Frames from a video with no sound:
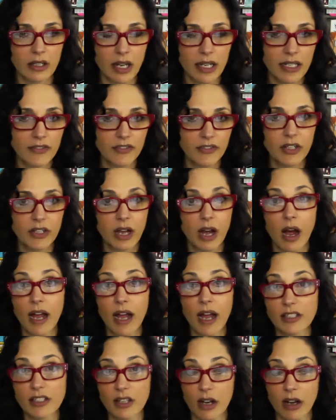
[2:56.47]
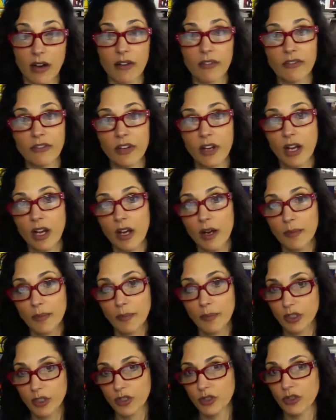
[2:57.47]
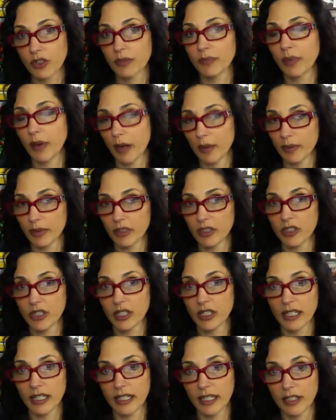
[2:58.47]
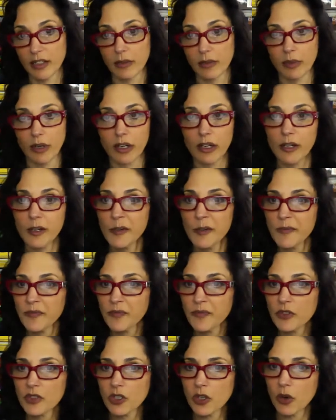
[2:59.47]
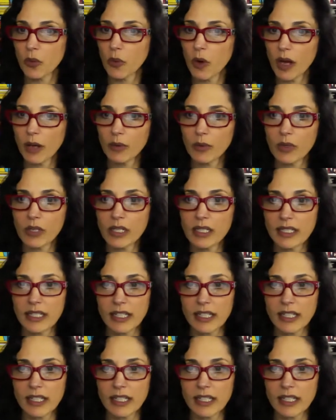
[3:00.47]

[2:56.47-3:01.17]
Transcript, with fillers: different kinds of books you can publish in a Kindle book. So one was